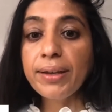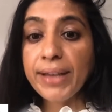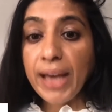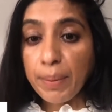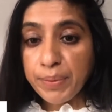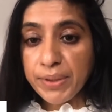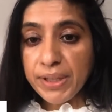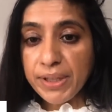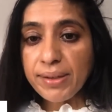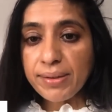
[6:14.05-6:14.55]

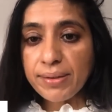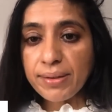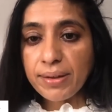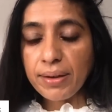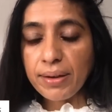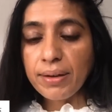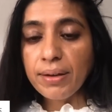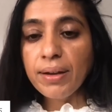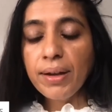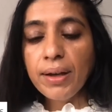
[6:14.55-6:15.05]

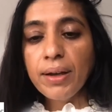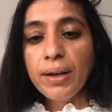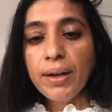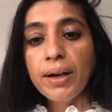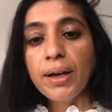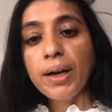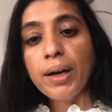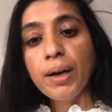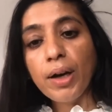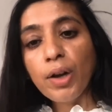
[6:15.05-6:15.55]
capsaicin,
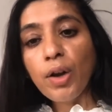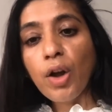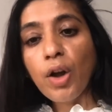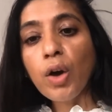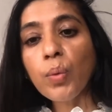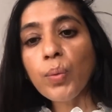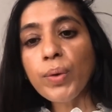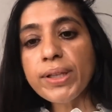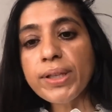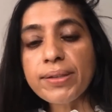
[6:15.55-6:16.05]

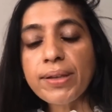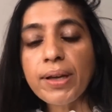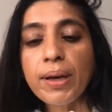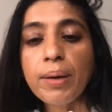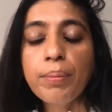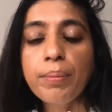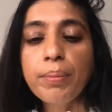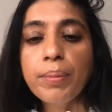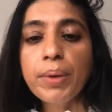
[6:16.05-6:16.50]
along with some